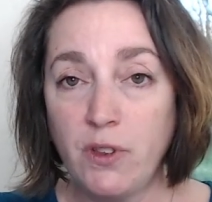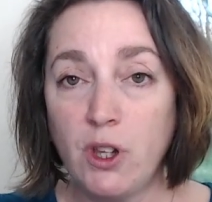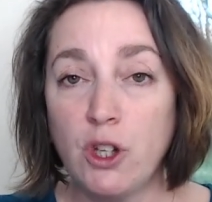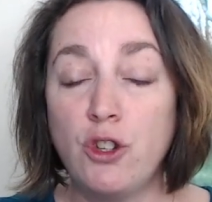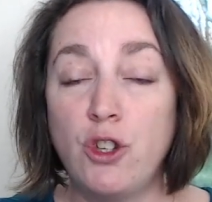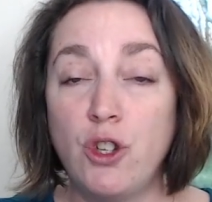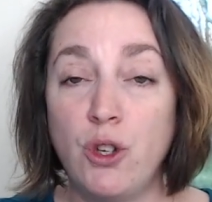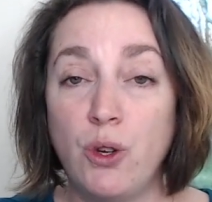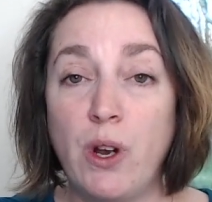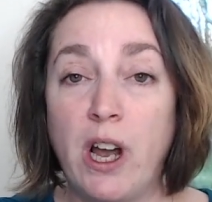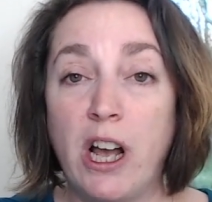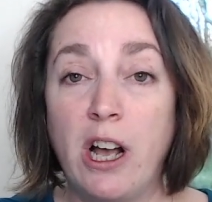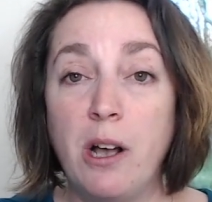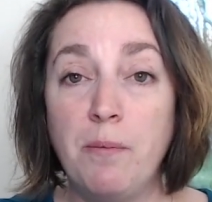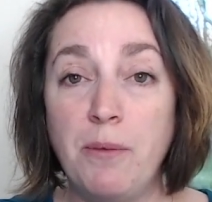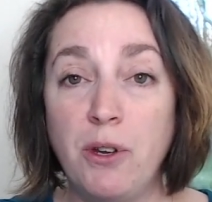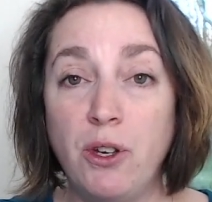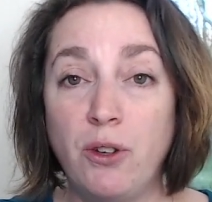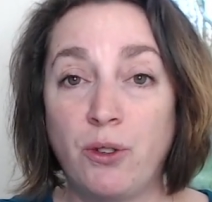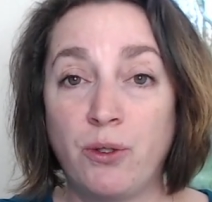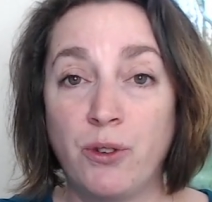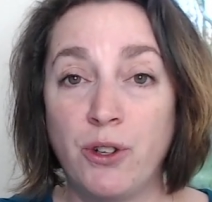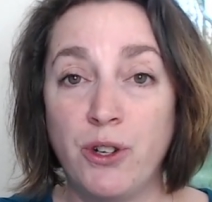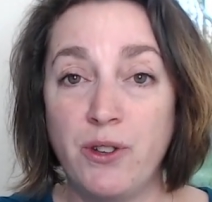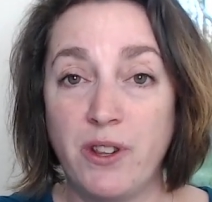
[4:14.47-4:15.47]
to help
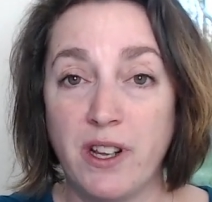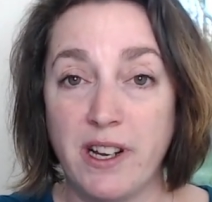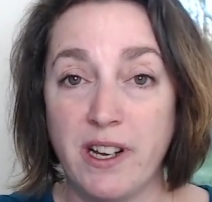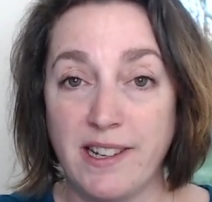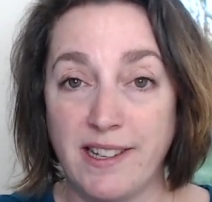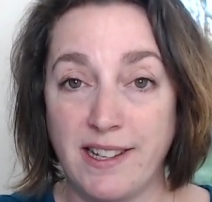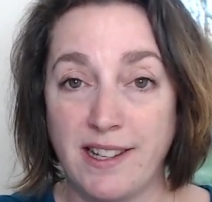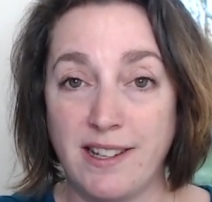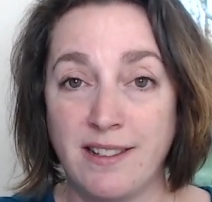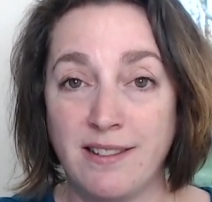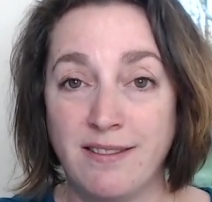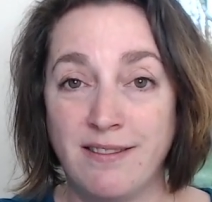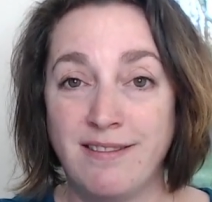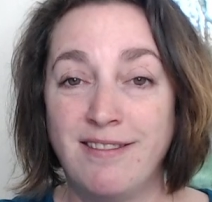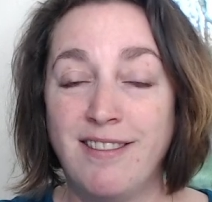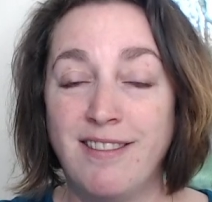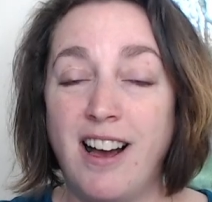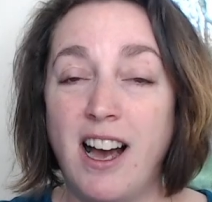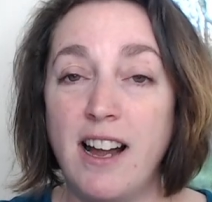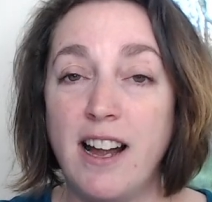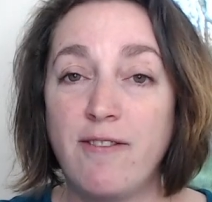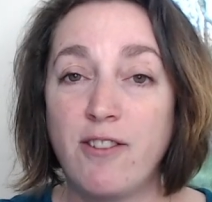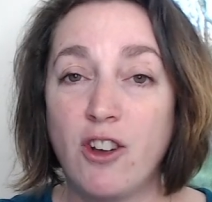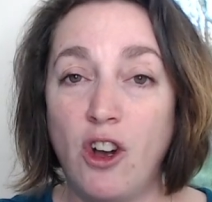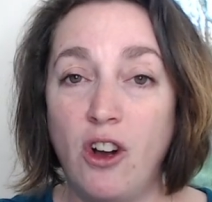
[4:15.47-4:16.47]
you through this,
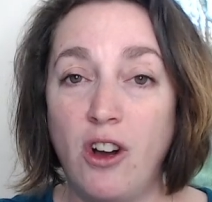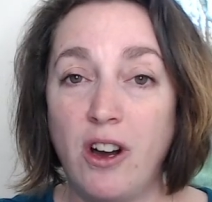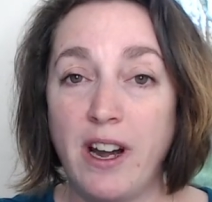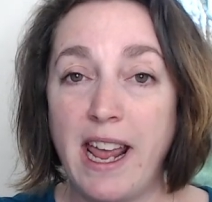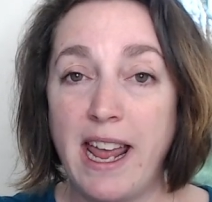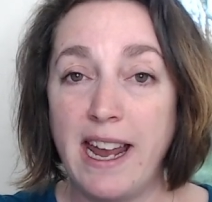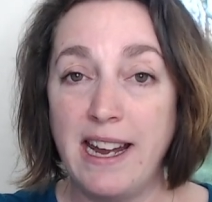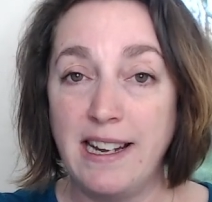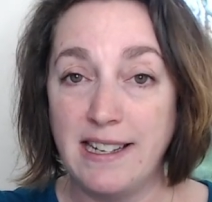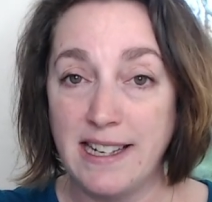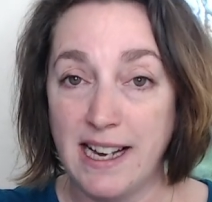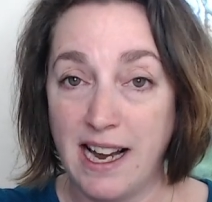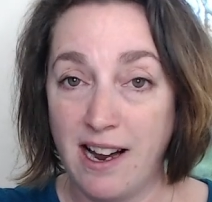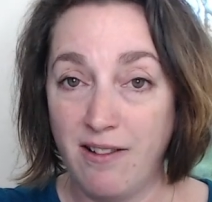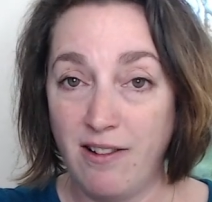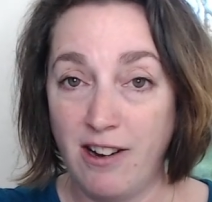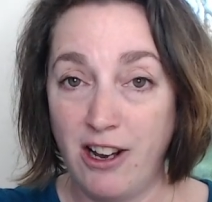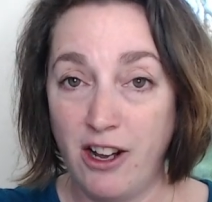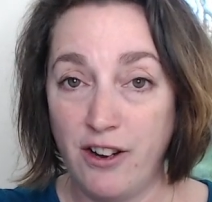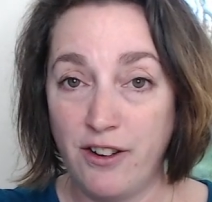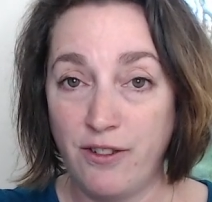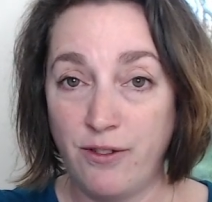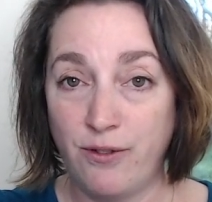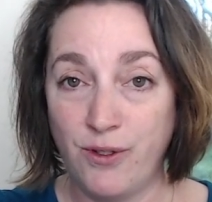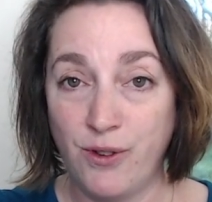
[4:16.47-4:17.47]
I've got a
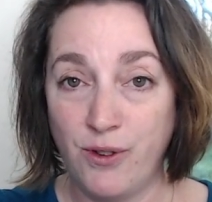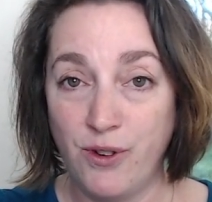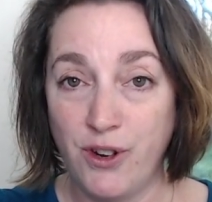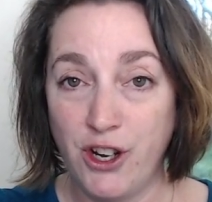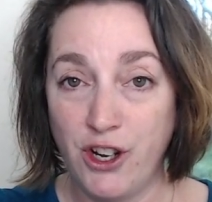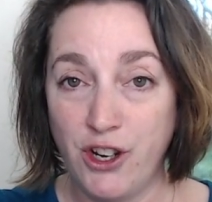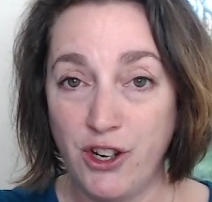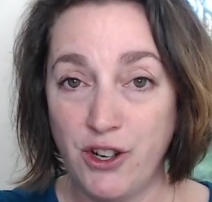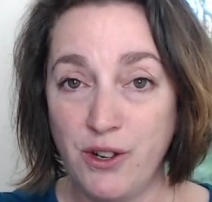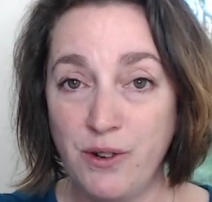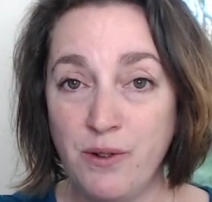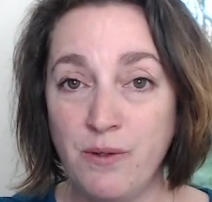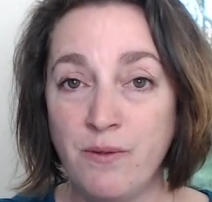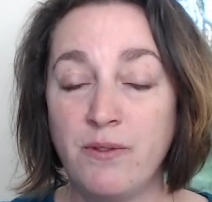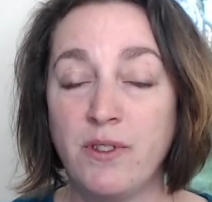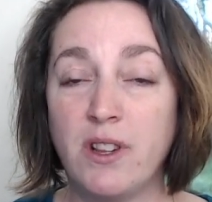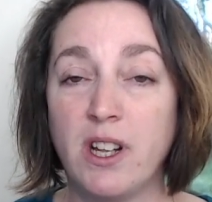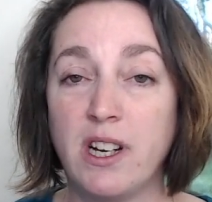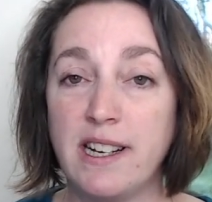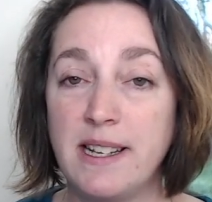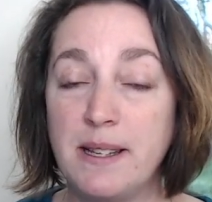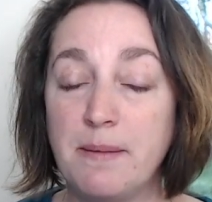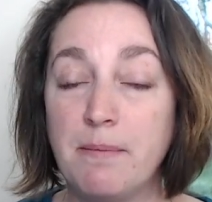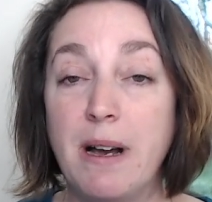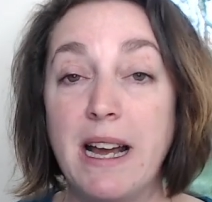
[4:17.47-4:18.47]
download for you
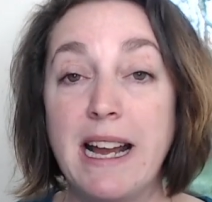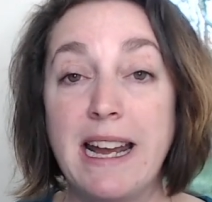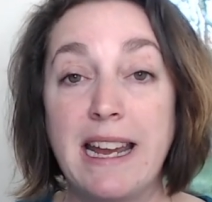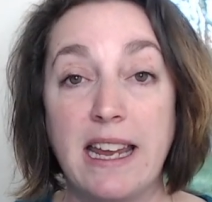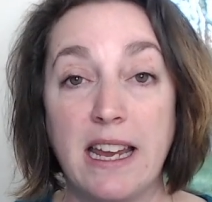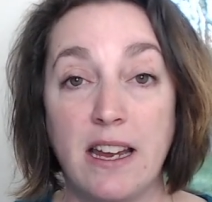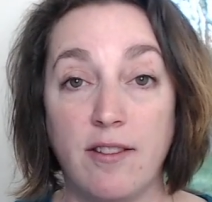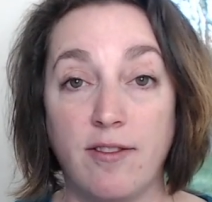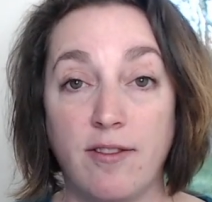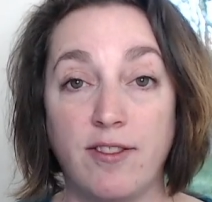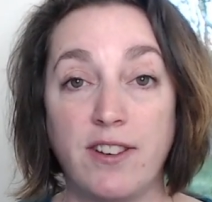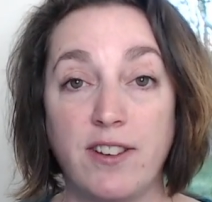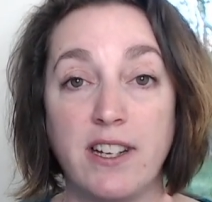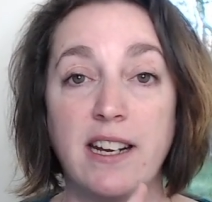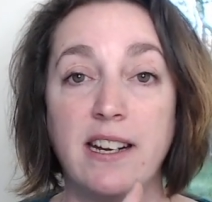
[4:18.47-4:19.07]
that is my gift.